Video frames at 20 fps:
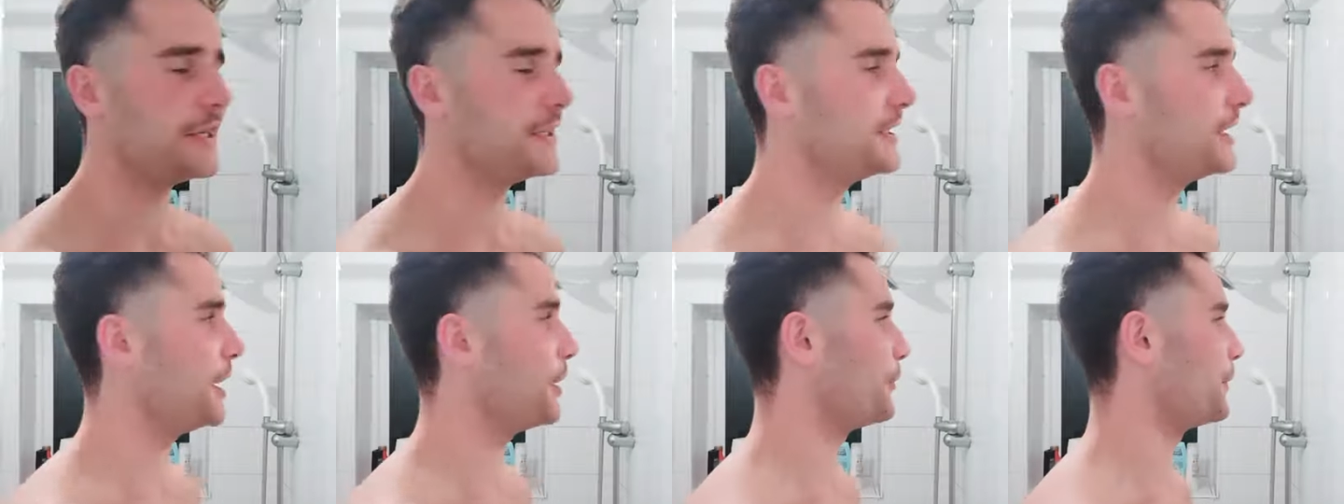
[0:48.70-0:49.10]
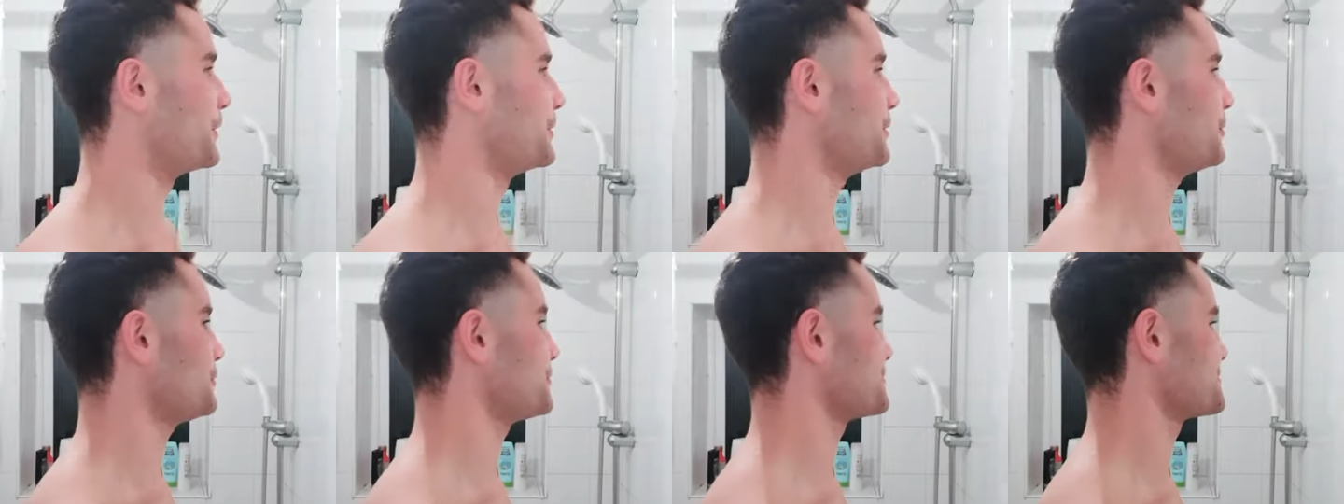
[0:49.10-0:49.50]
Now, I
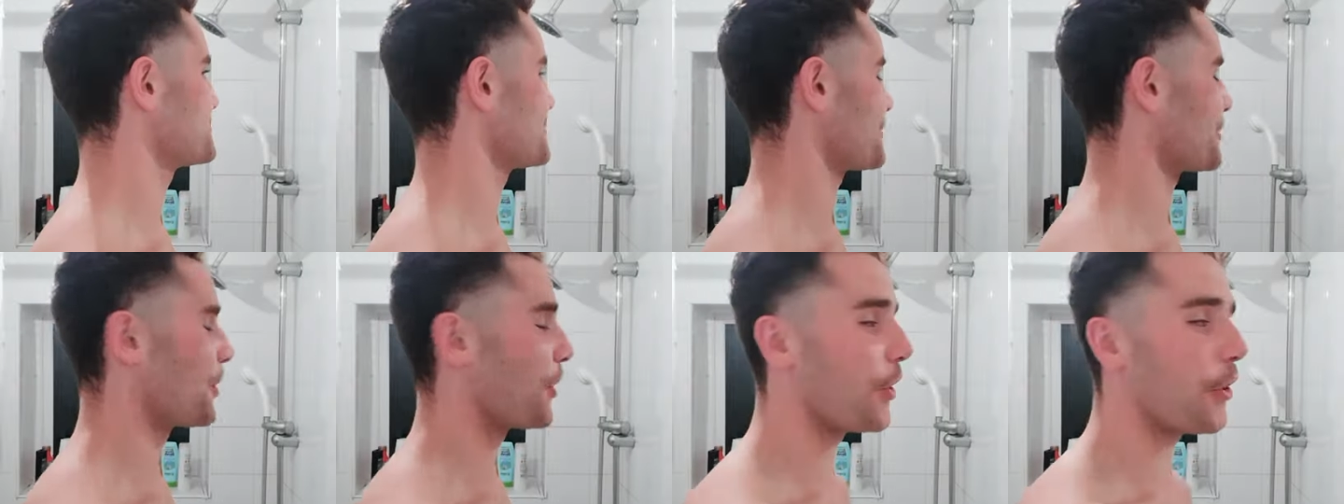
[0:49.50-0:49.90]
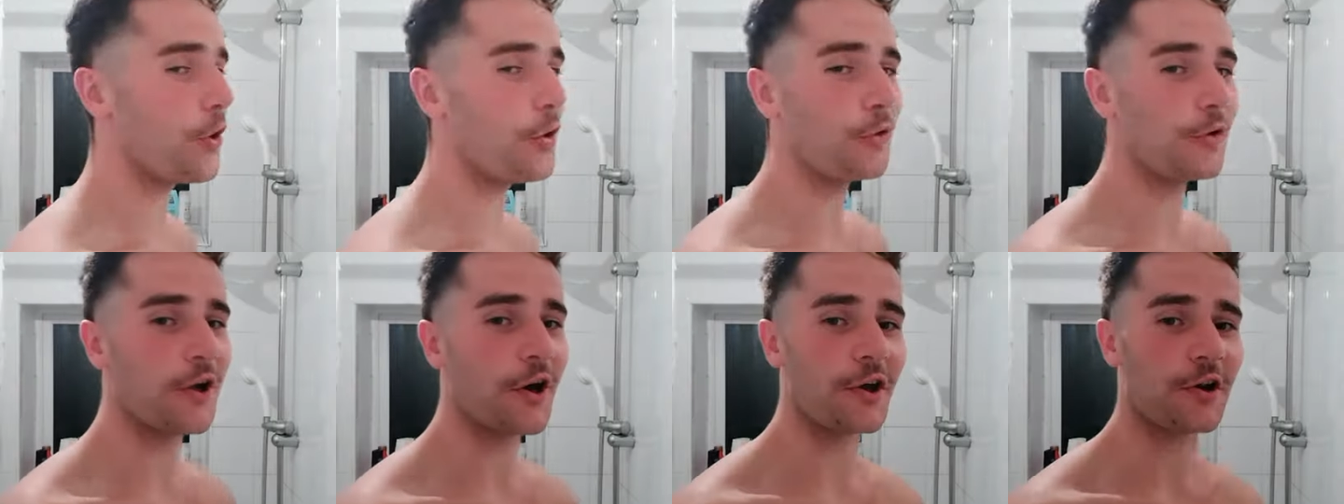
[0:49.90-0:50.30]
know there's not a
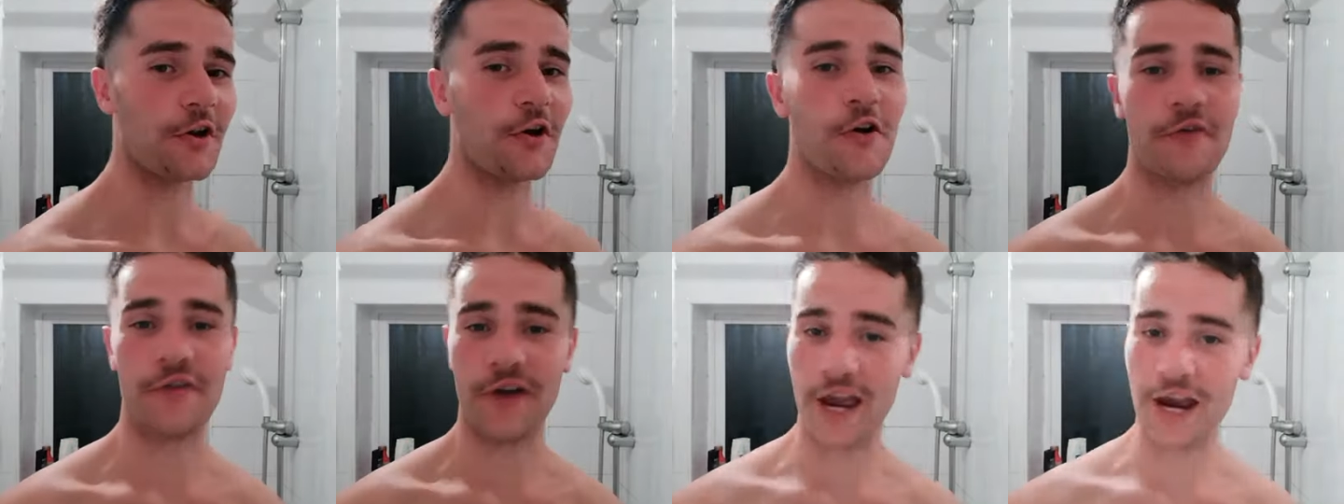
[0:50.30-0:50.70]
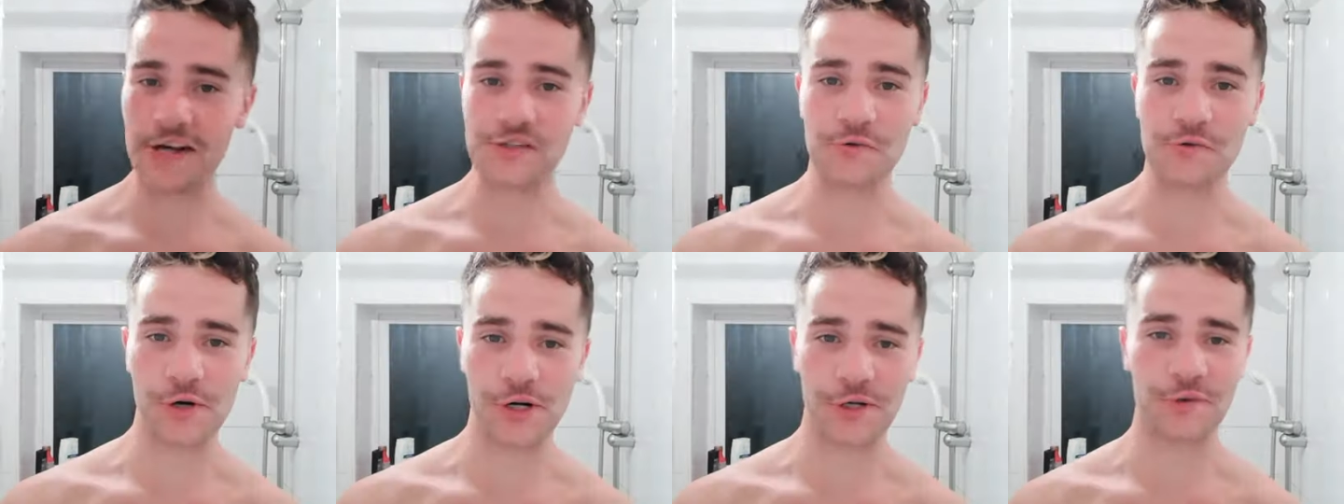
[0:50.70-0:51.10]
whole lot of hair
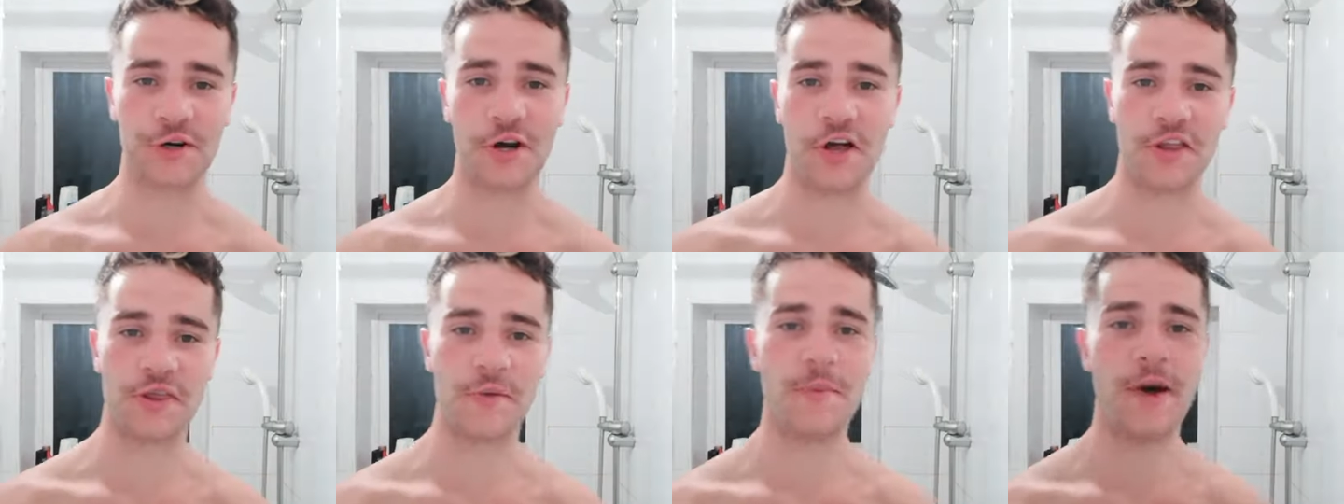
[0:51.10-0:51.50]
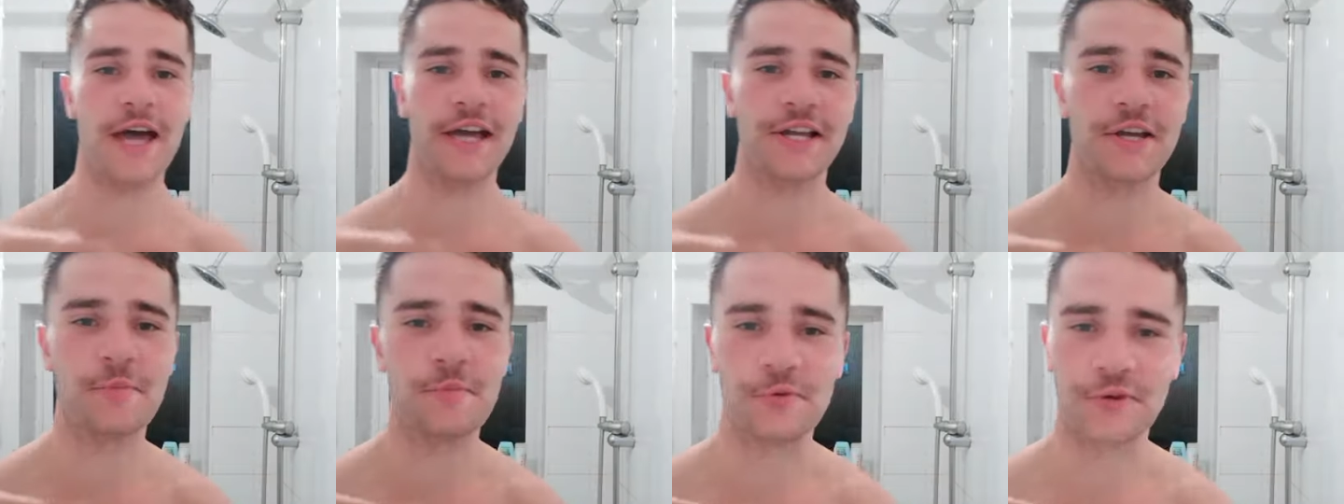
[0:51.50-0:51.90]
to work with on the
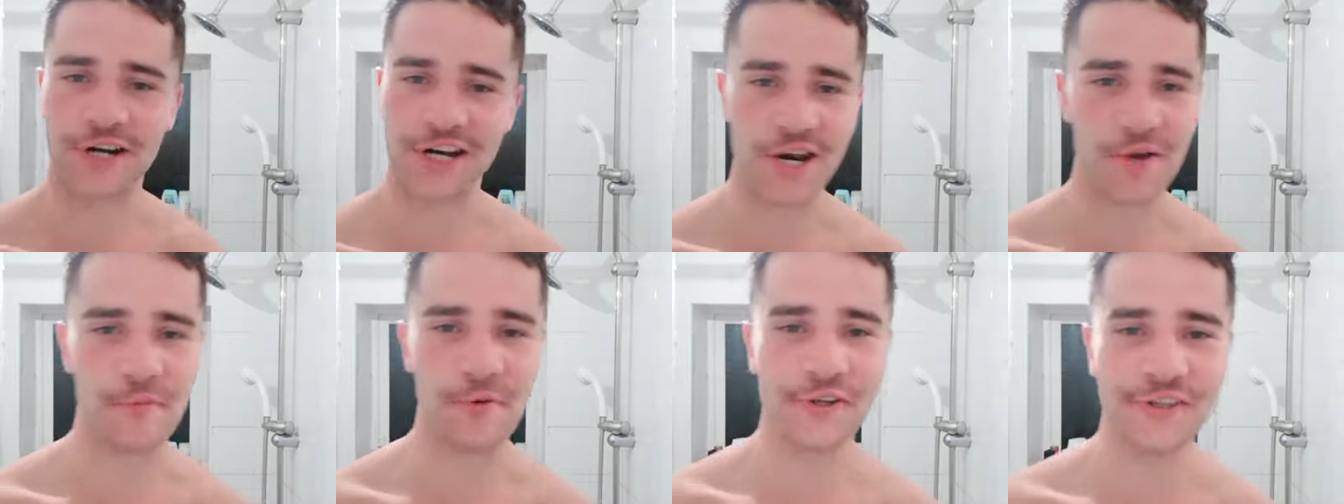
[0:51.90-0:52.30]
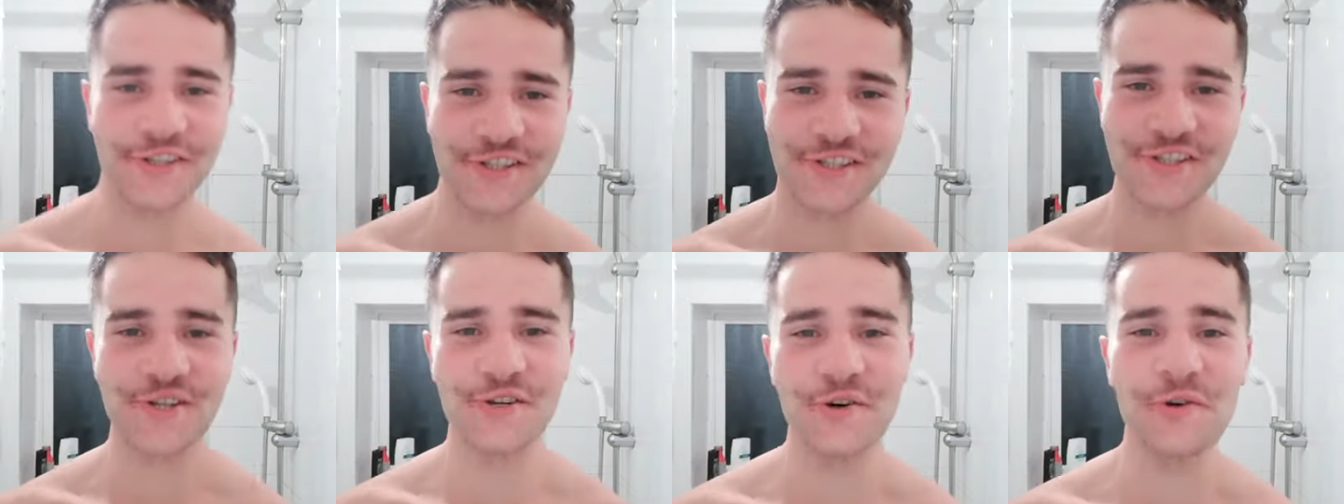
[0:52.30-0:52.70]
back, but in a month or
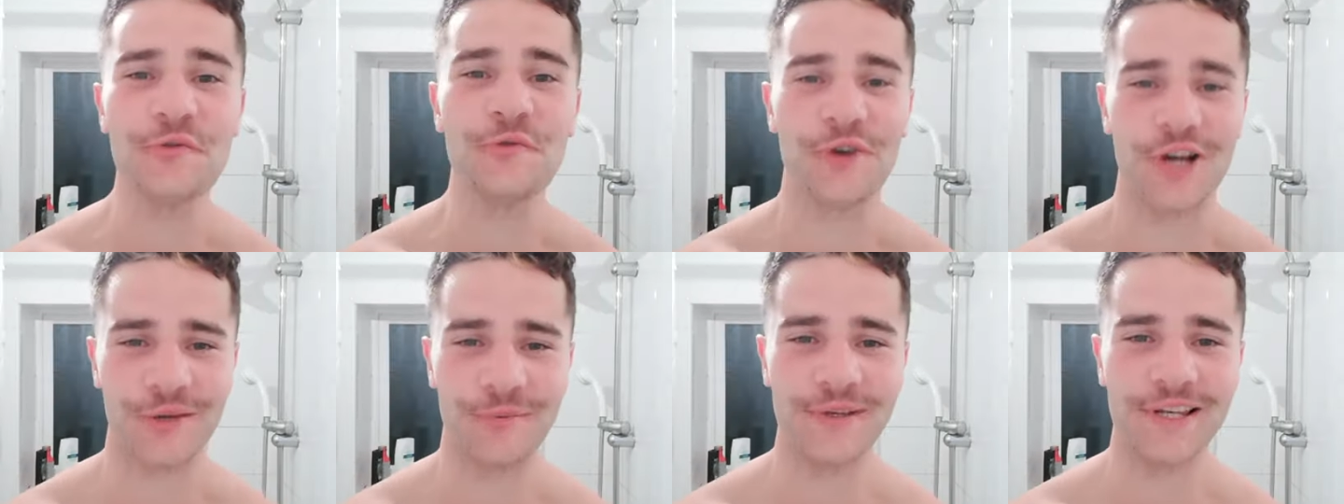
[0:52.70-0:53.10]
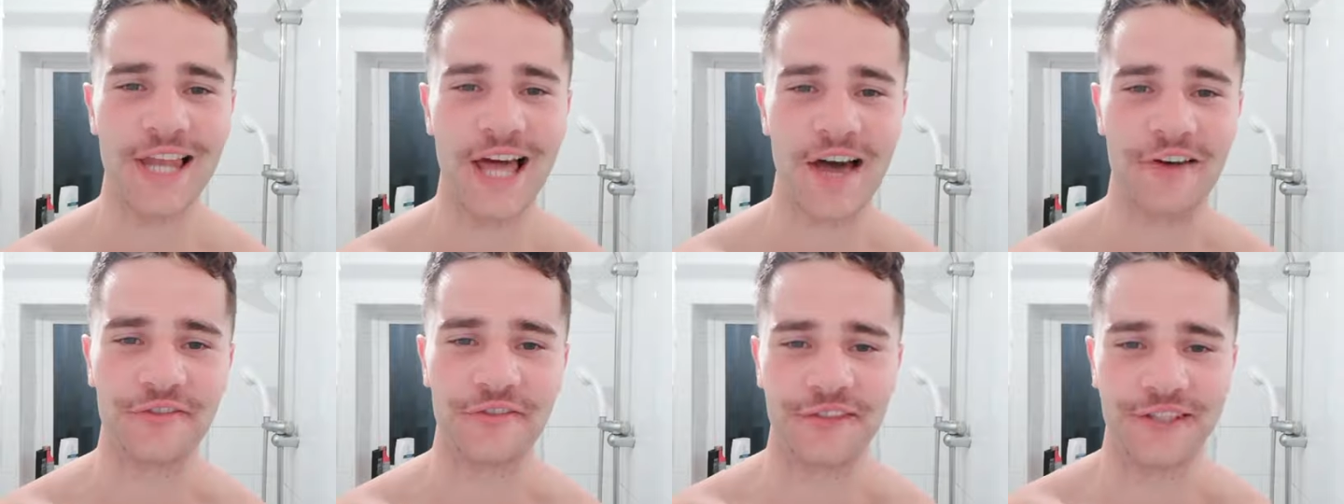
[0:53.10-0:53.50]
two, we'll be
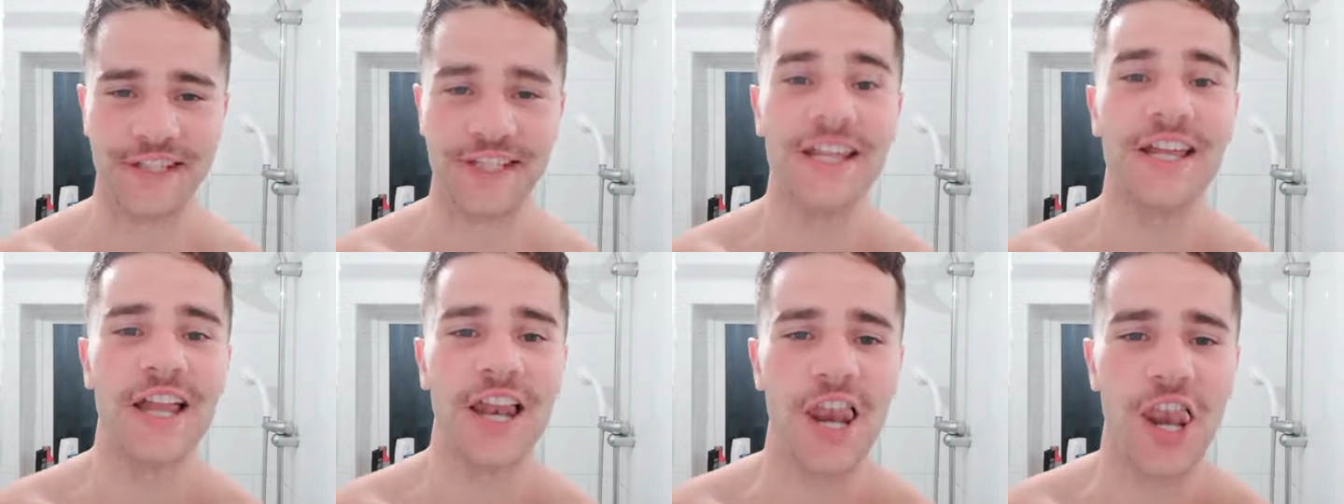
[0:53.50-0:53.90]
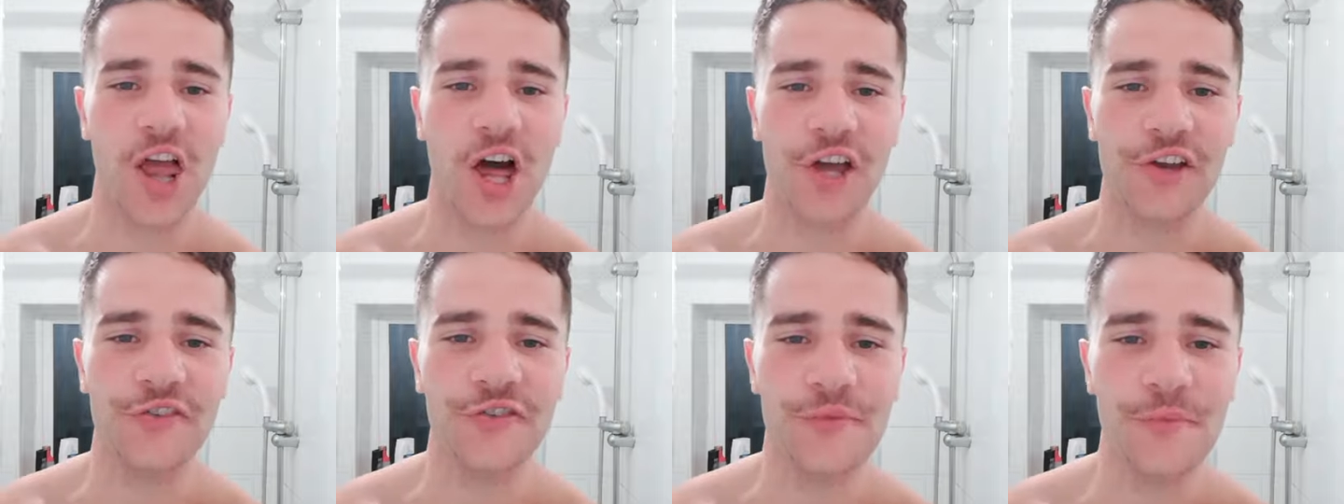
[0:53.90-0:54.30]
laughing.
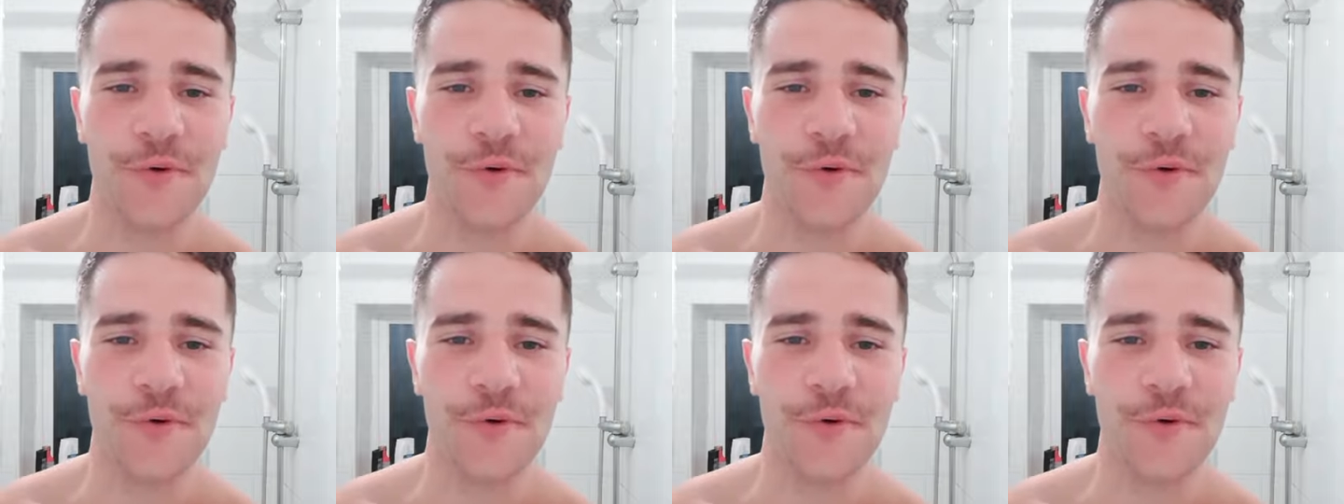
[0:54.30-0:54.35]
Like for